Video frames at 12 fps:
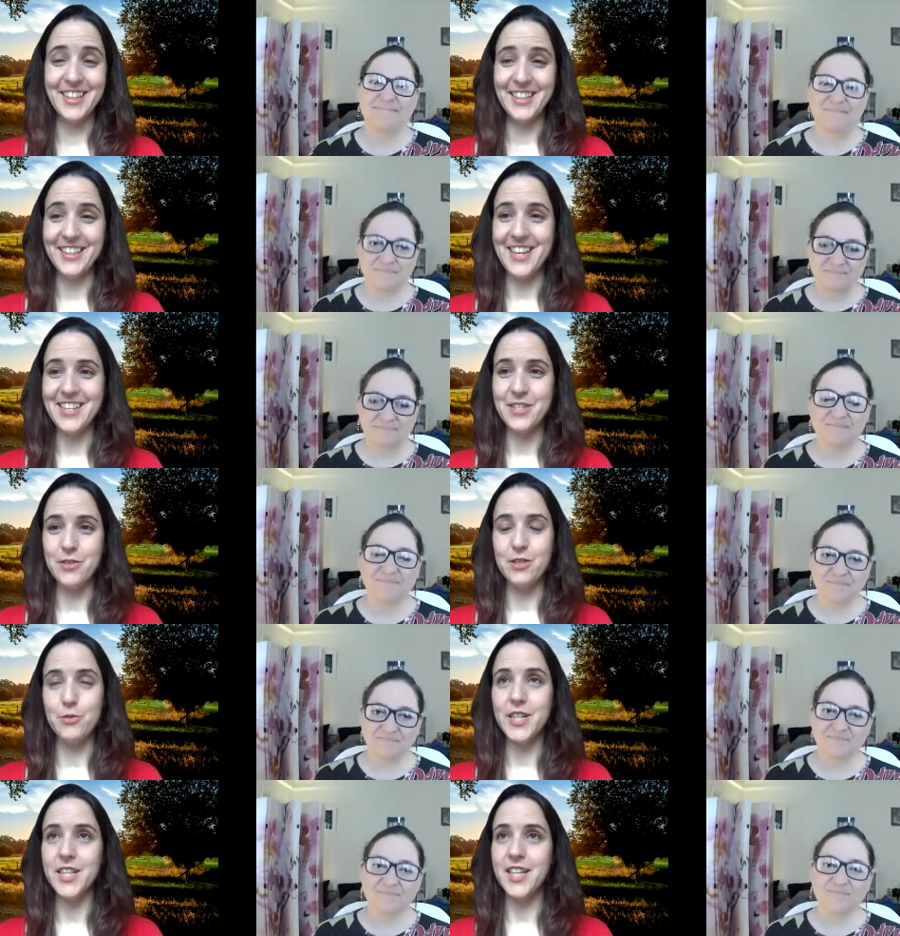Speaker 1: Yeah, so
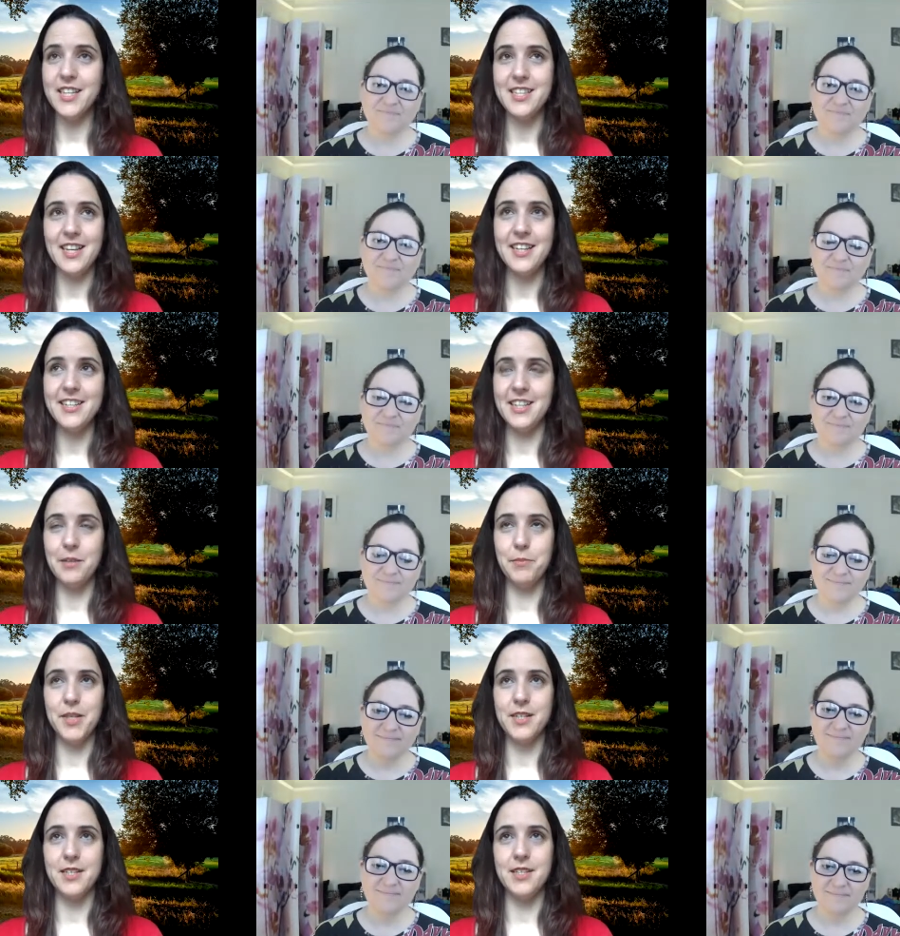it's really exciting
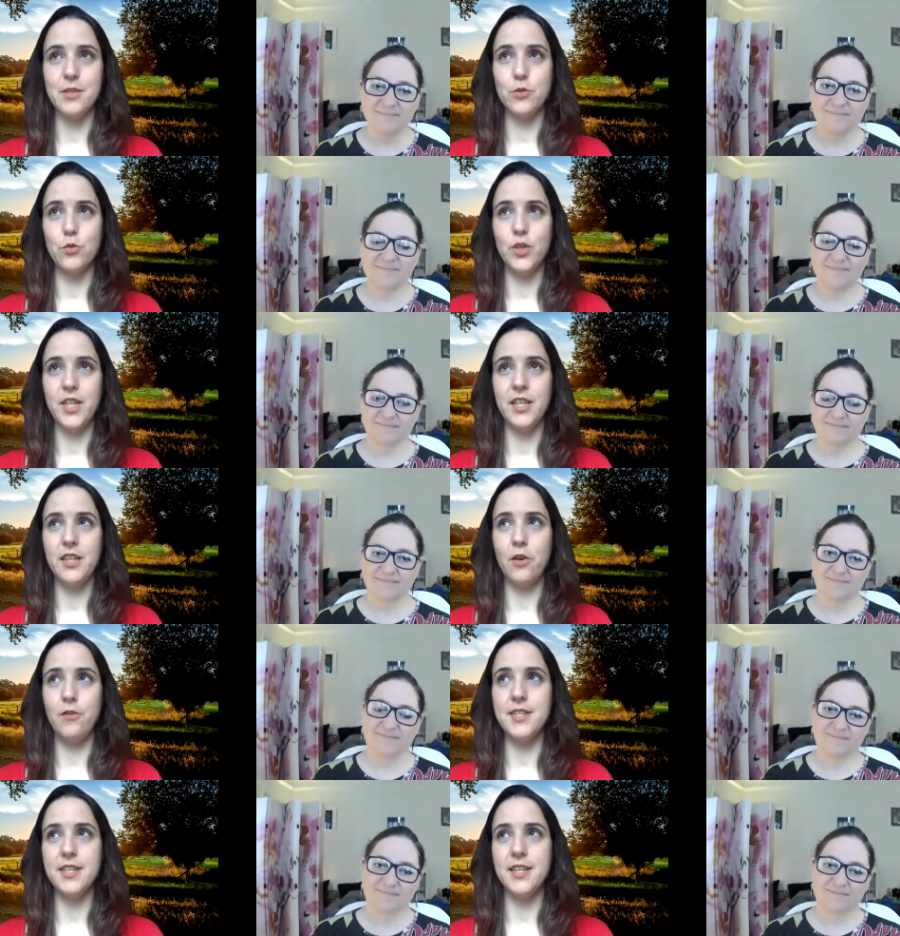because we
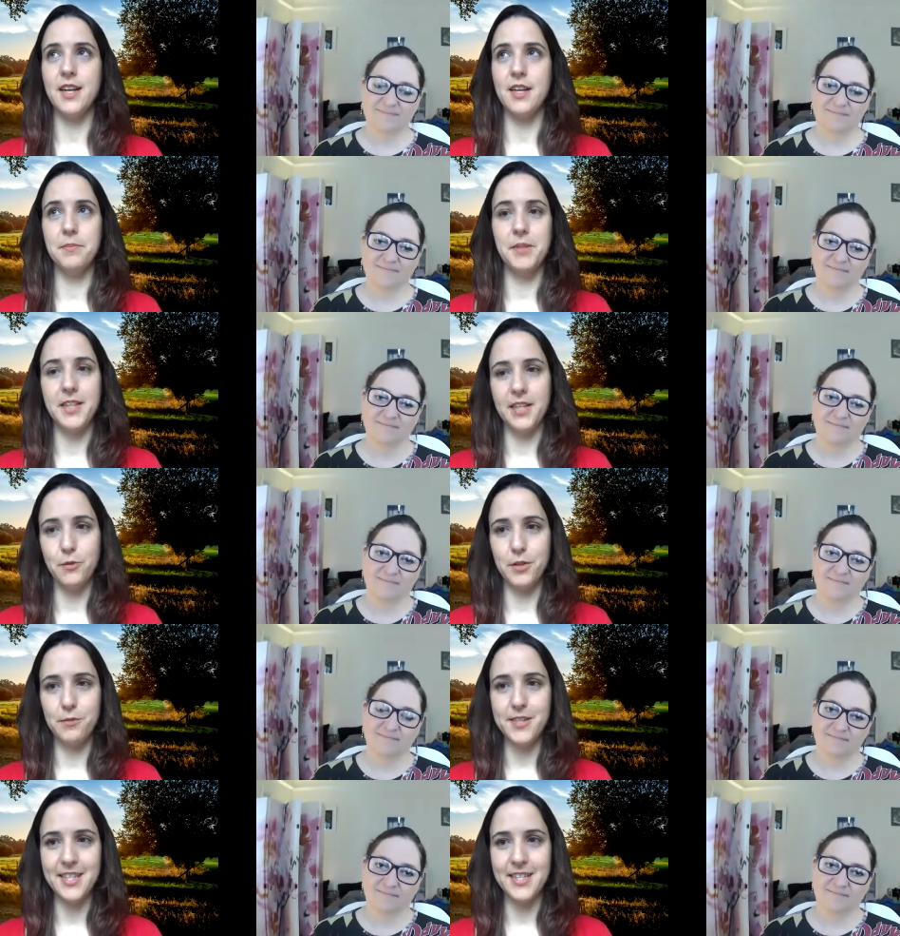obviously can't meet
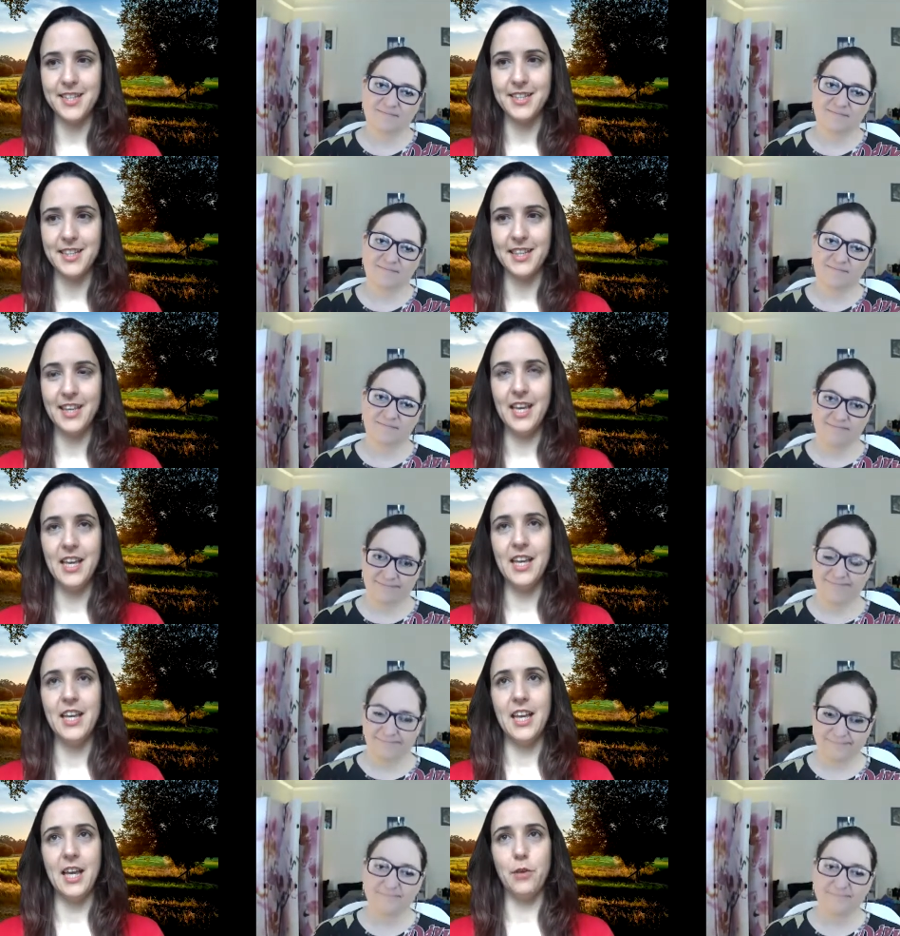anyone physically,
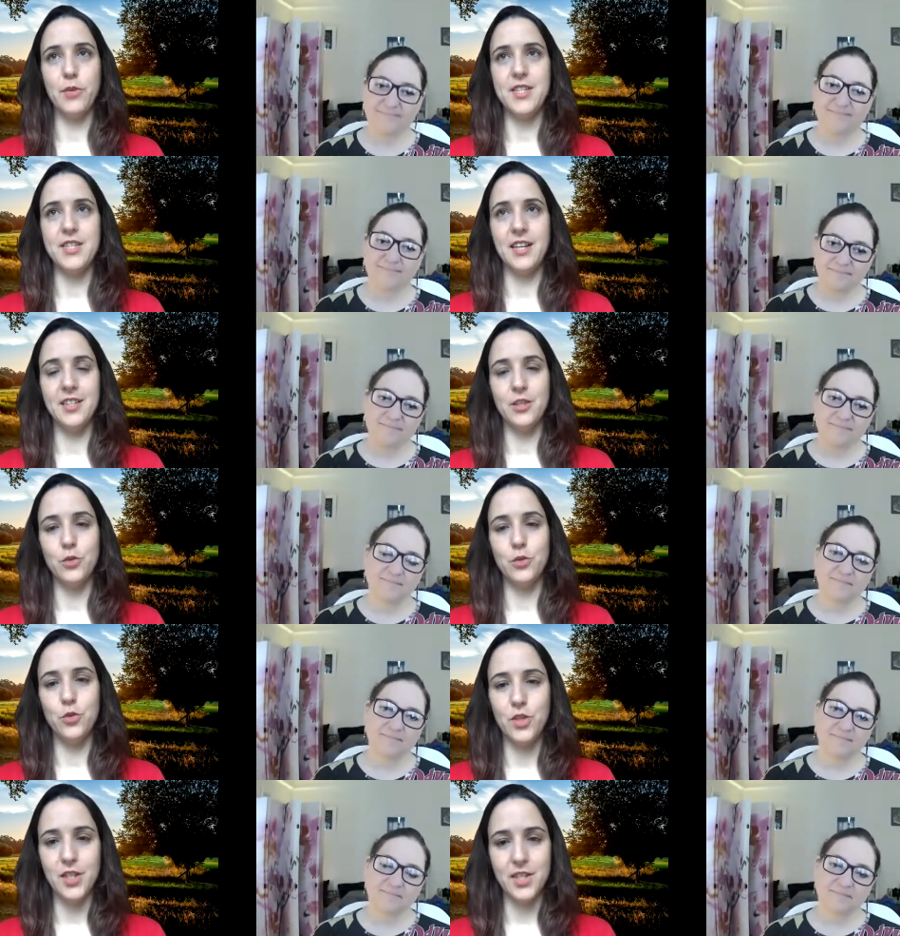and we started to
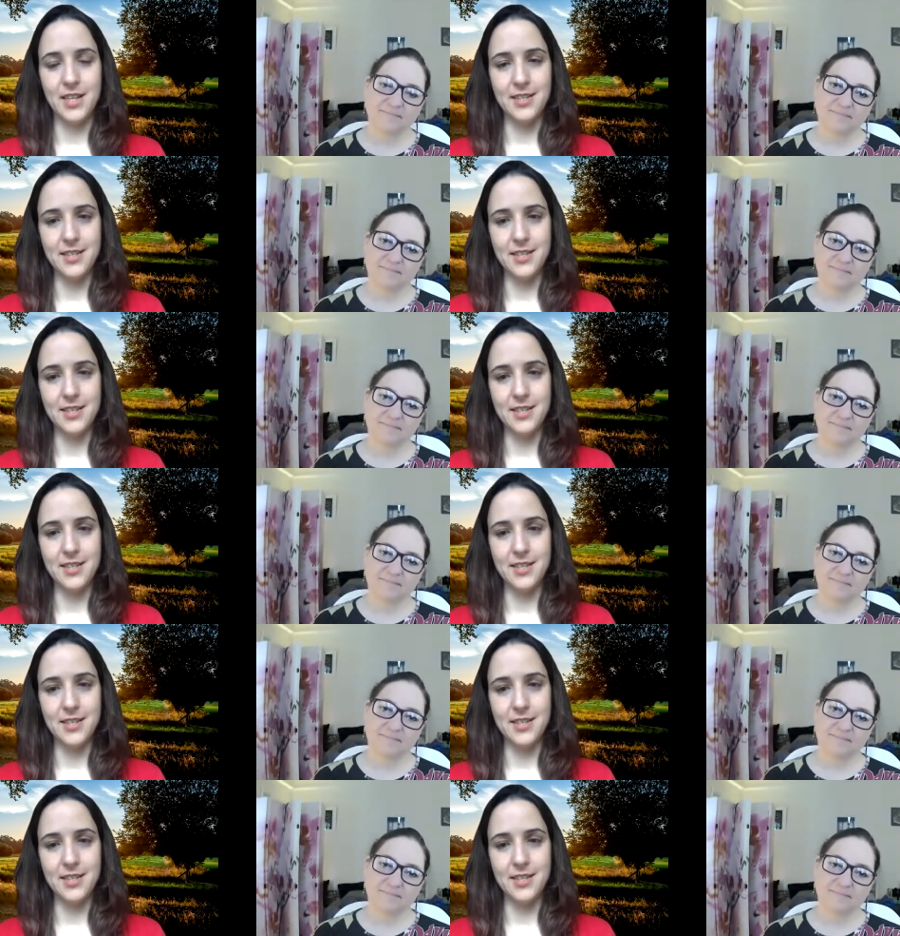do the classes